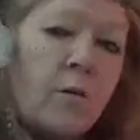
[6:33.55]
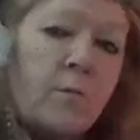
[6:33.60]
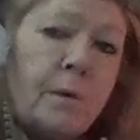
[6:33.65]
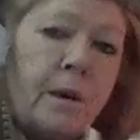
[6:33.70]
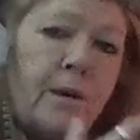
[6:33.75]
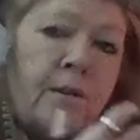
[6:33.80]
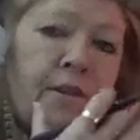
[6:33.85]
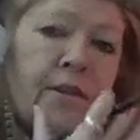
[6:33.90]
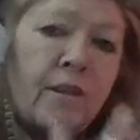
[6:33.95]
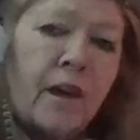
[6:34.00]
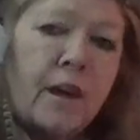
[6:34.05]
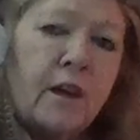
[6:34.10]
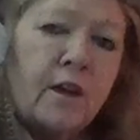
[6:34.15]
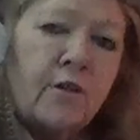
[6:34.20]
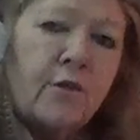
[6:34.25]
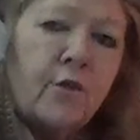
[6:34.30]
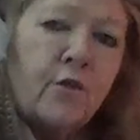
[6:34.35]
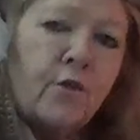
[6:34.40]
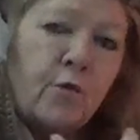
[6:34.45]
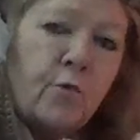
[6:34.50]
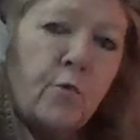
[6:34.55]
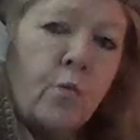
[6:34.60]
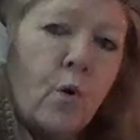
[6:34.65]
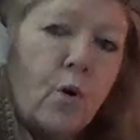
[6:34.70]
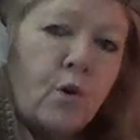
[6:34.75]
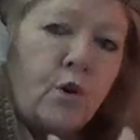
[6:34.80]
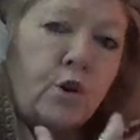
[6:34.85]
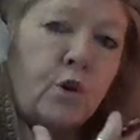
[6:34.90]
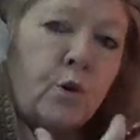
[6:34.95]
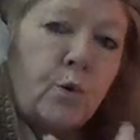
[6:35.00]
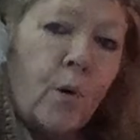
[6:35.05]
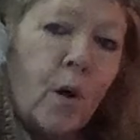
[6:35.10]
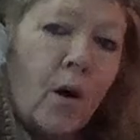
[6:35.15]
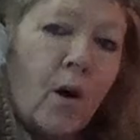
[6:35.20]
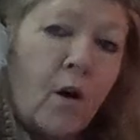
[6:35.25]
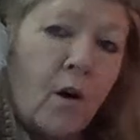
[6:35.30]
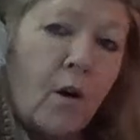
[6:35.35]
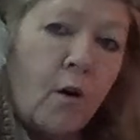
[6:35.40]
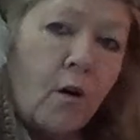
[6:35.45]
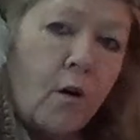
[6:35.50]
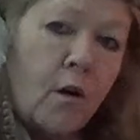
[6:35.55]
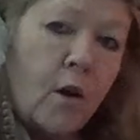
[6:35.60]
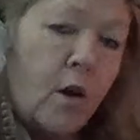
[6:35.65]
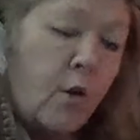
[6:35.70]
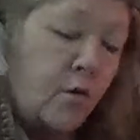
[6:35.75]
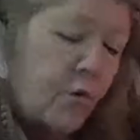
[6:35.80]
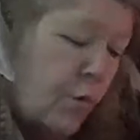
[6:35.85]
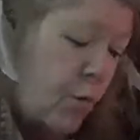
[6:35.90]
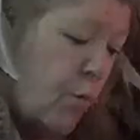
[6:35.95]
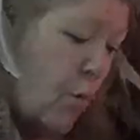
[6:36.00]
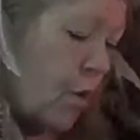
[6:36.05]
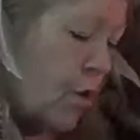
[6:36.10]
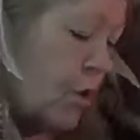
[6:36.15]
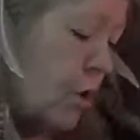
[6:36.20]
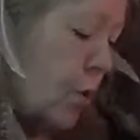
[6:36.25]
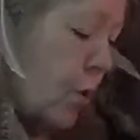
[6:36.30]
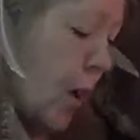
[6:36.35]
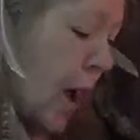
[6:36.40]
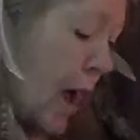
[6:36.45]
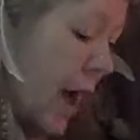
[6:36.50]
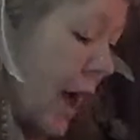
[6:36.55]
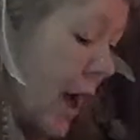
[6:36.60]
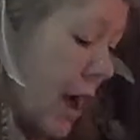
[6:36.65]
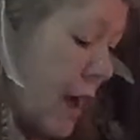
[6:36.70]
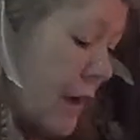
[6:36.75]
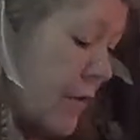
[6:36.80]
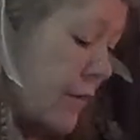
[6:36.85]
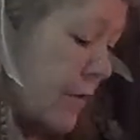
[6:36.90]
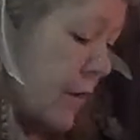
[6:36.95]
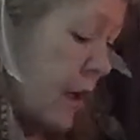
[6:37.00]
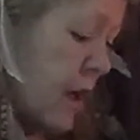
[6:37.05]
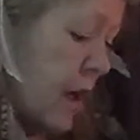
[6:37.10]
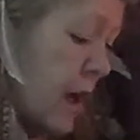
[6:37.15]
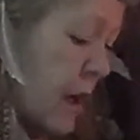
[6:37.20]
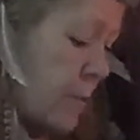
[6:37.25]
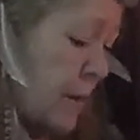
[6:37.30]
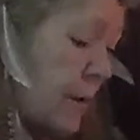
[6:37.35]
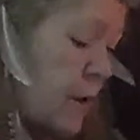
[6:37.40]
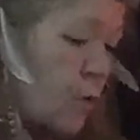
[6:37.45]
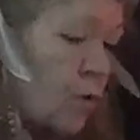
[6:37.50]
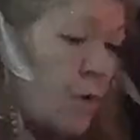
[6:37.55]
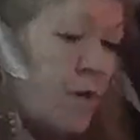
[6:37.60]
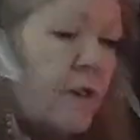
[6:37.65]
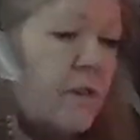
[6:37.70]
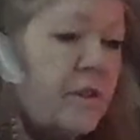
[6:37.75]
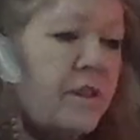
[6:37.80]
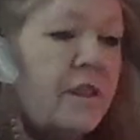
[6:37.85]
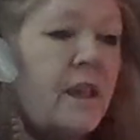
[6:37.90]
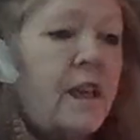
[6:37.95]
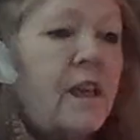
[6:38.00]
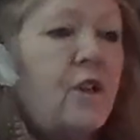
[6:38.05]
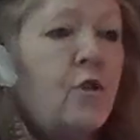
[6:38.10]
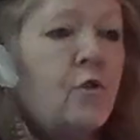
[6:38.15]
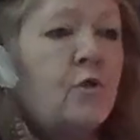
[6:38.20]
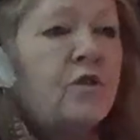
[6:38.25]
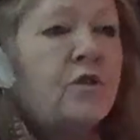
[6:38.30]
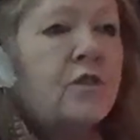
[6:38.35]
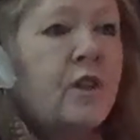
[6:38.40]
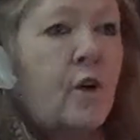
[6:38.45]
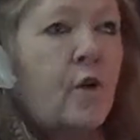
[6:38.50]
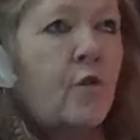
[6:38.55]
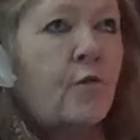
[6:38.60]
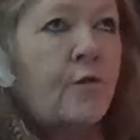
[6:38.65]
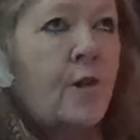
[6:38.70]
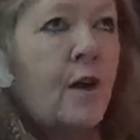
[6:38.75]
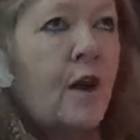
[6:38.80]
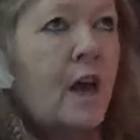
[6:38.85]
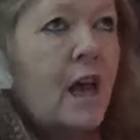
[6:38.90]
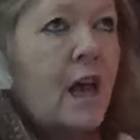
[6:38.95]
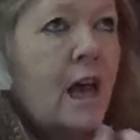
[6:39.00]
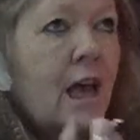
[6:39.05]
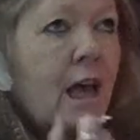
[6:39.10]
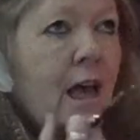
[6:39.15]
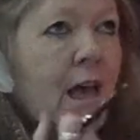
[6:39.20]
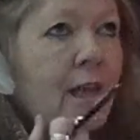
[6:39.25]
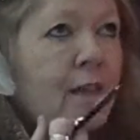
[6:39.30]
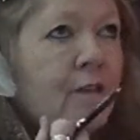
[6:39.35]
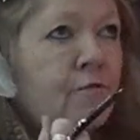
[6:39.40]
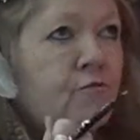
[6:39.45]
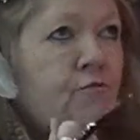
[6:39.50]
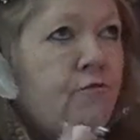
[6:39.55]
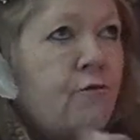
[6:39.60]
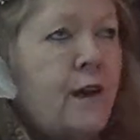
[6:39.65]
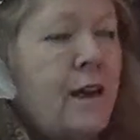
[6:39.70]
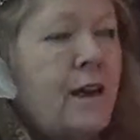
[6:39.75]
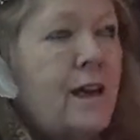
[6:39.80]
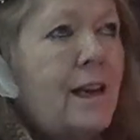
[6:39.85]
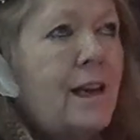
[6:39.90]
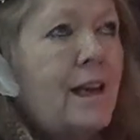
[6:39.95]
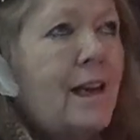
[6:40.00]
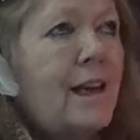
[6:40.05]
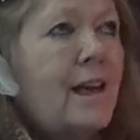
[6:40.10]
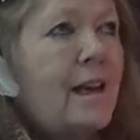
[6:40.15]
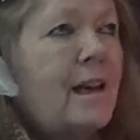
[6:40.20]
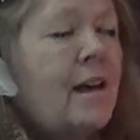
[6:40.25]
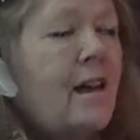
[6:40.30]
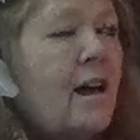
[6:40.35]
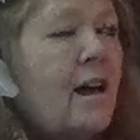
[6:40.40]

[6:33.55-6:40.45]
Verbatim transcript: Be thankful for what you are, for what you have but also see yourself really